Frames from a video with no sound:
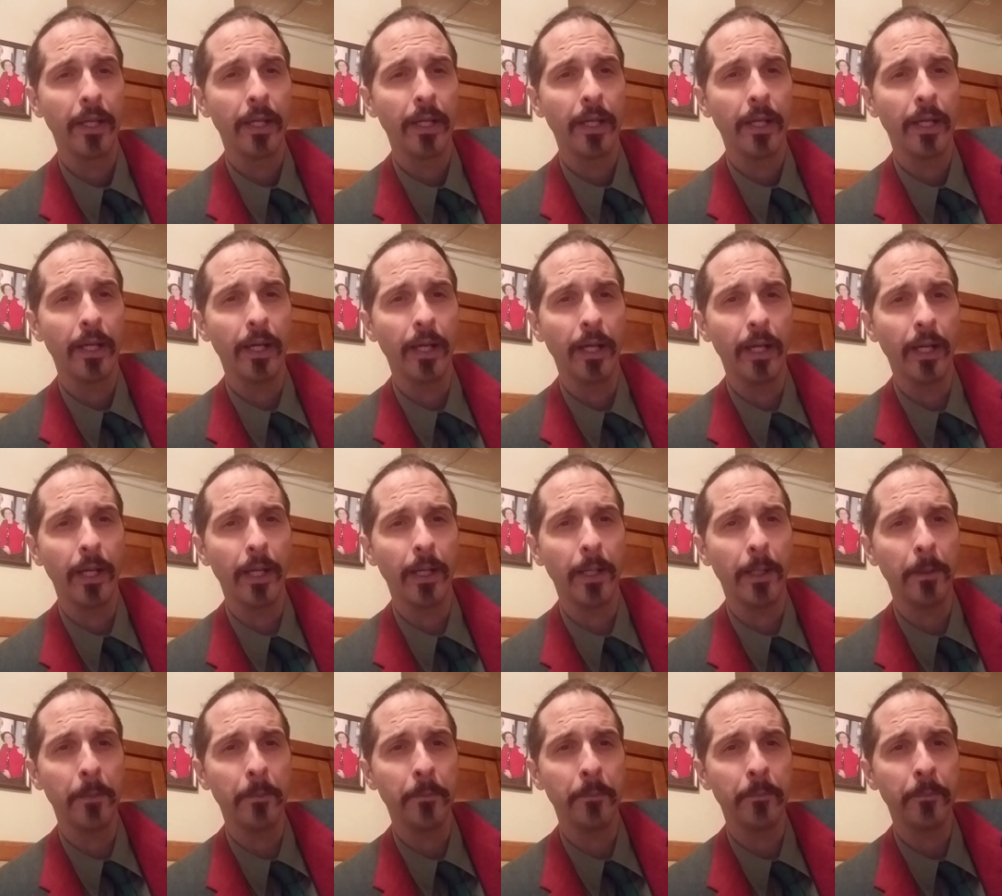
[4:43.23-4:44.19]

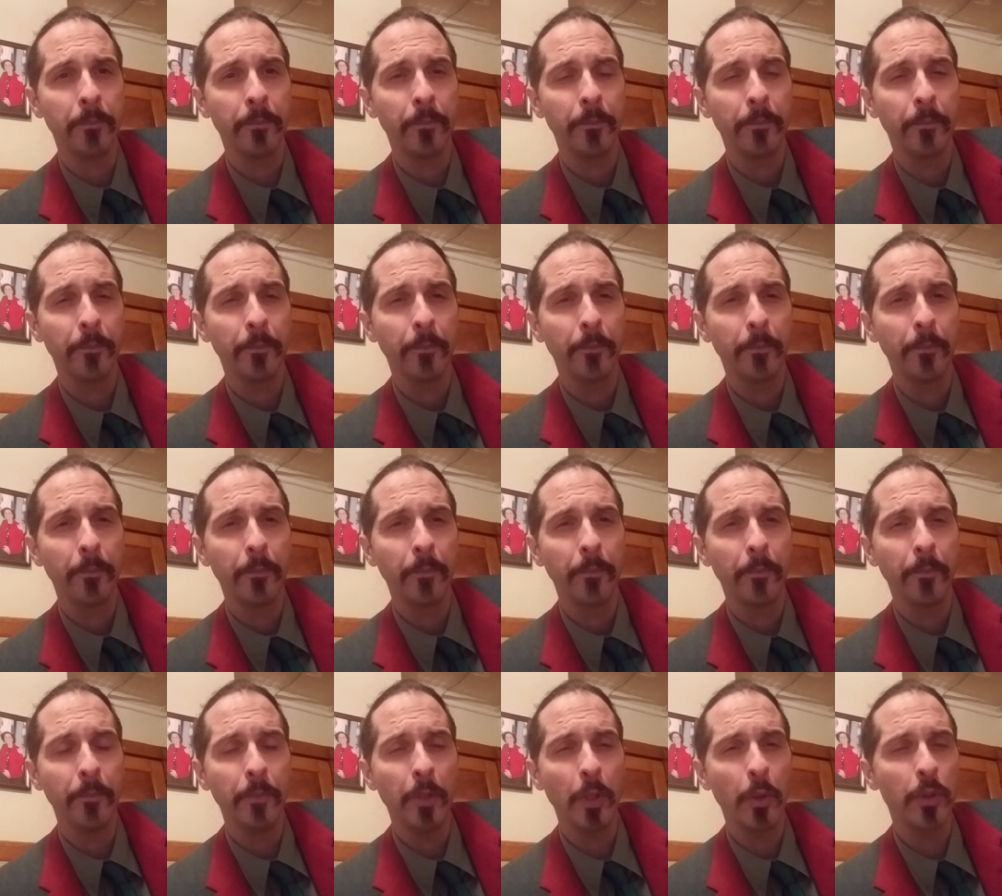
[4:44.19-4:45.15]
Um,
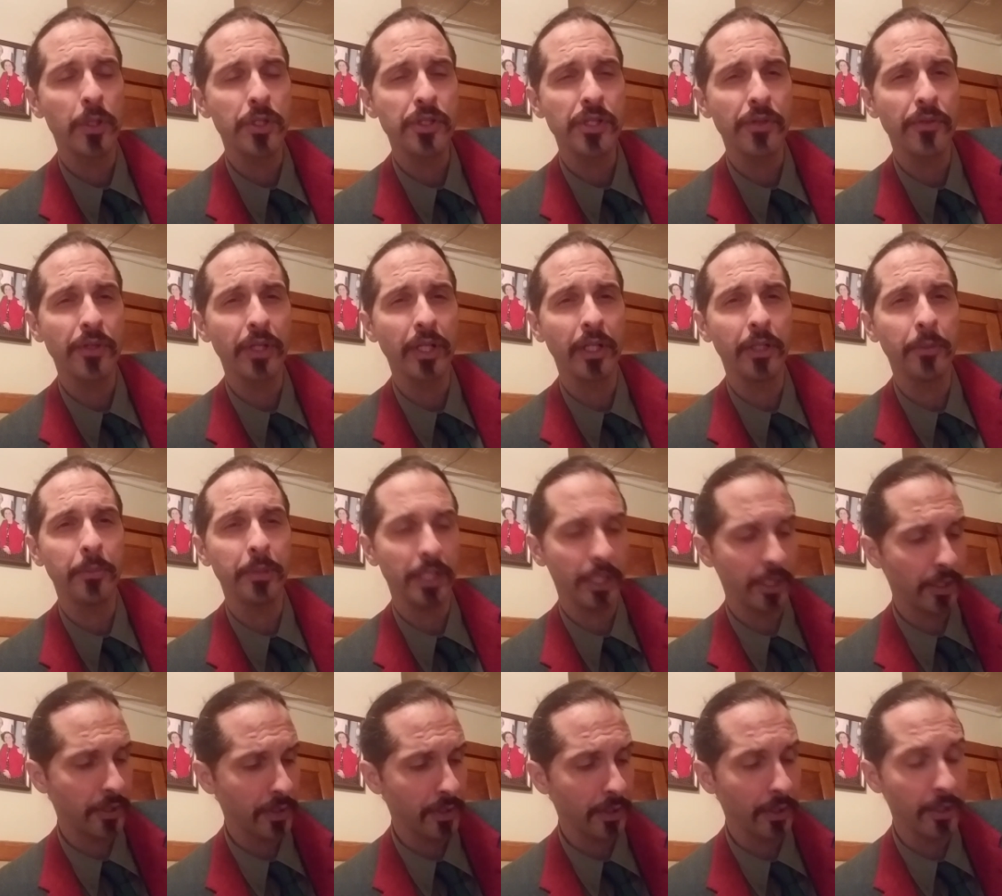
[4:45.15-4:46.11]
no one's ever going to be
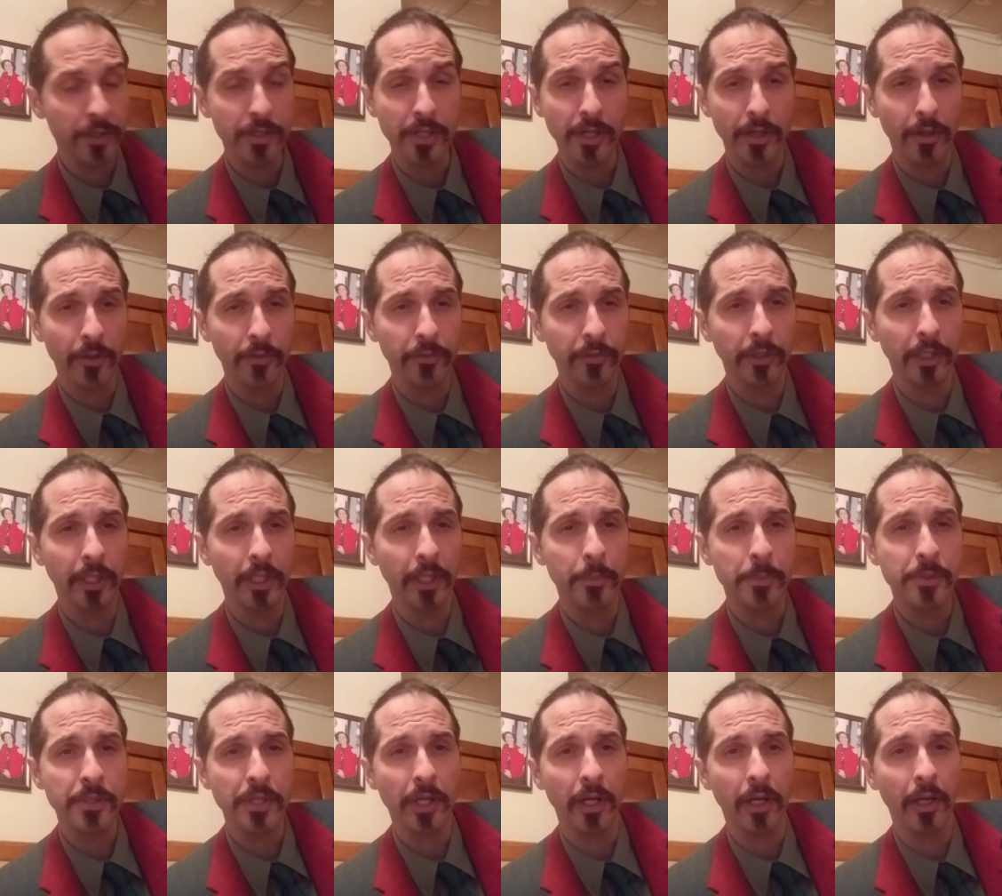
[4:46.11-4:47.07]
as good as Errol Flynn. I'm
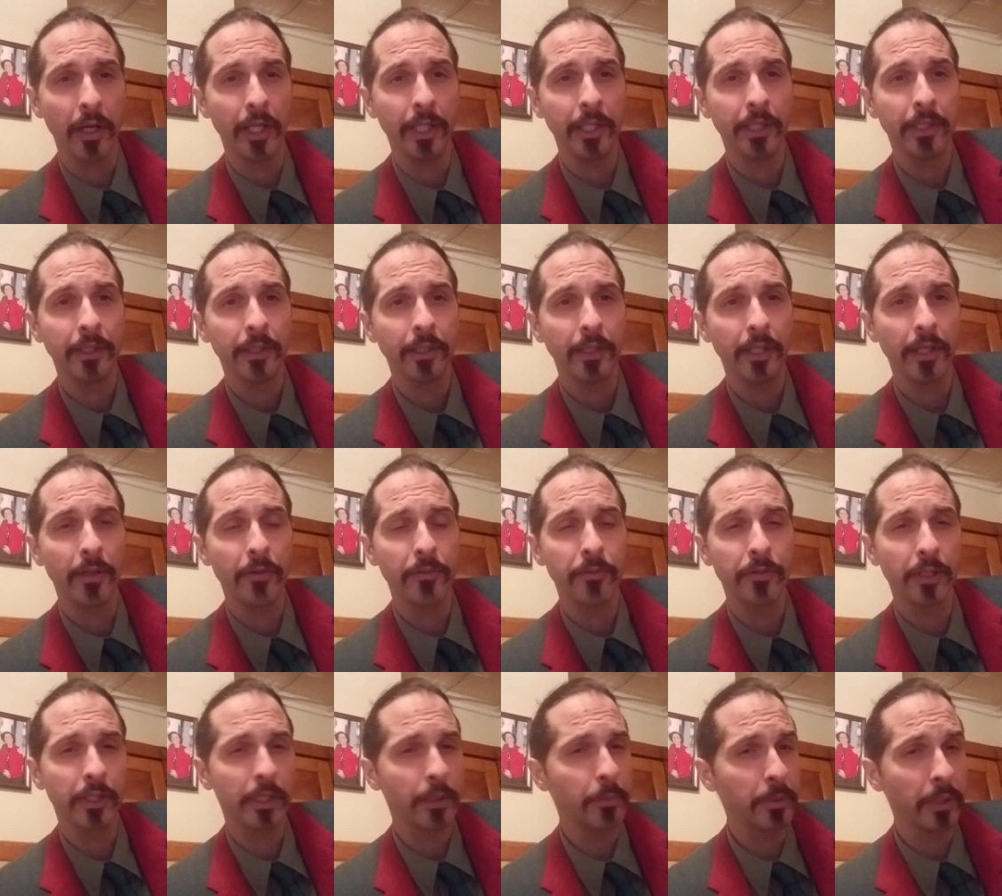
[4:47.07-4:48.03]
sorry. Errol
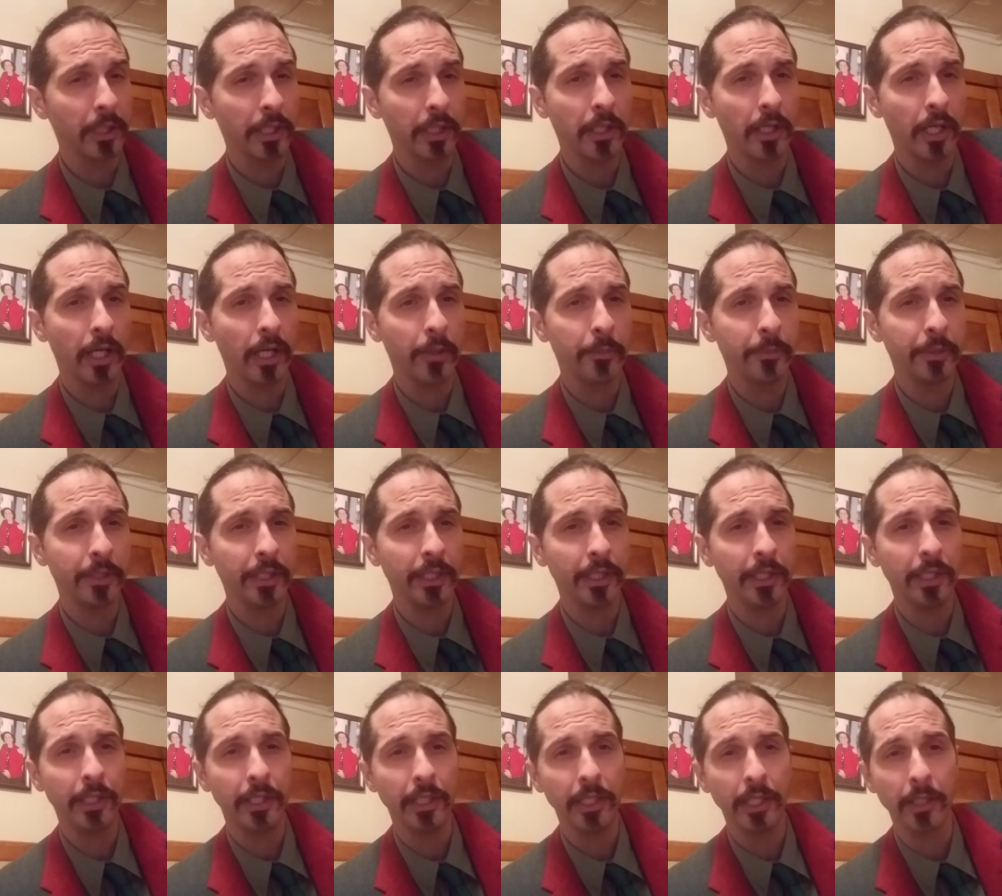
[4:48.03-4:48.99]
Flynn could play
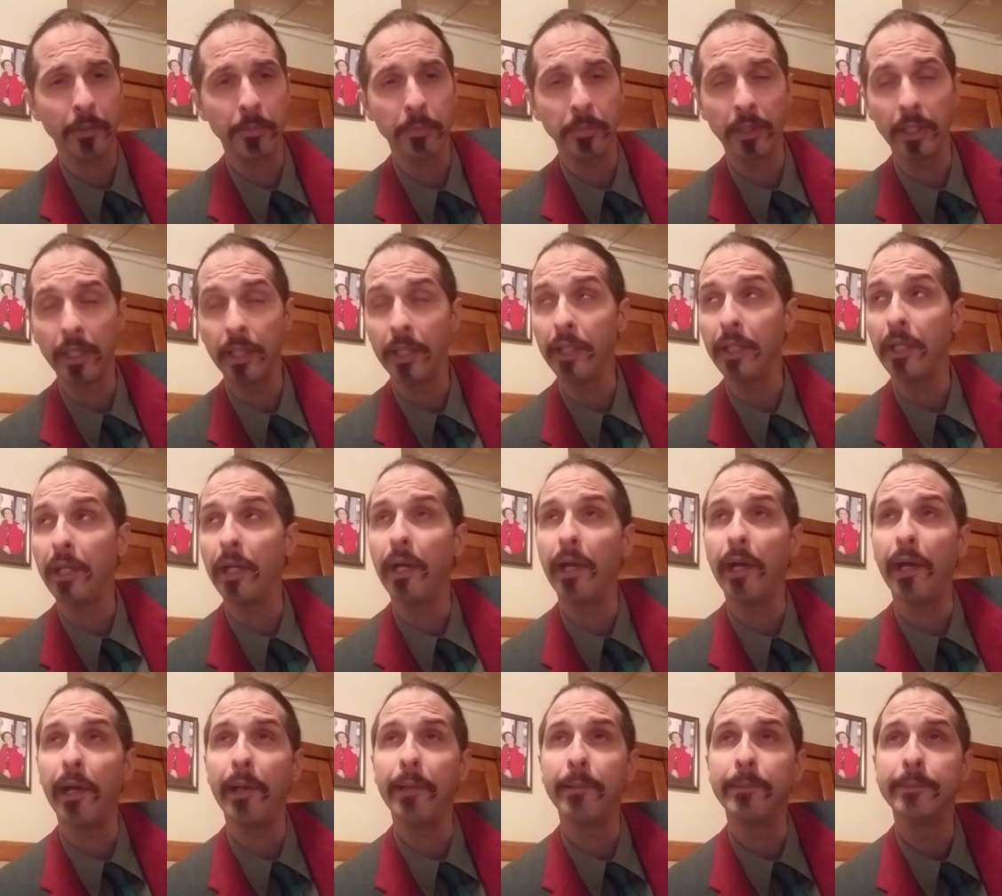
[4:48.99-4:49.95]
comedy. He could play
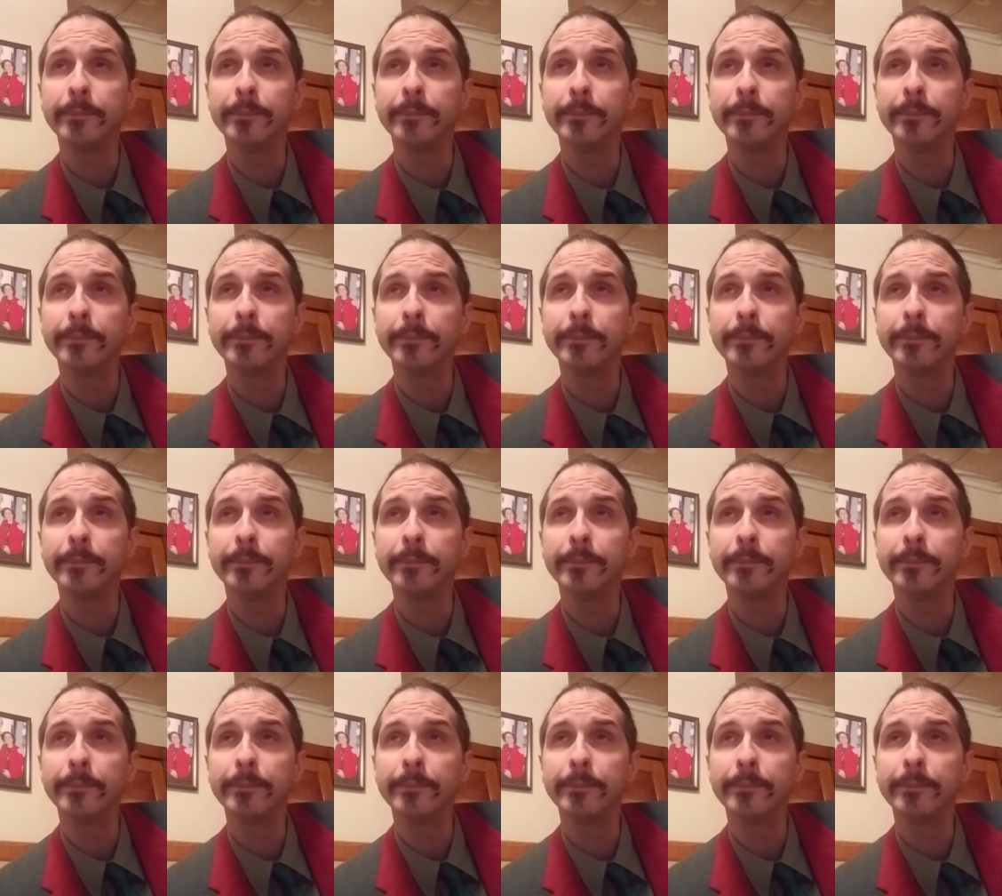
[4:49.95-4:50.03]
uh,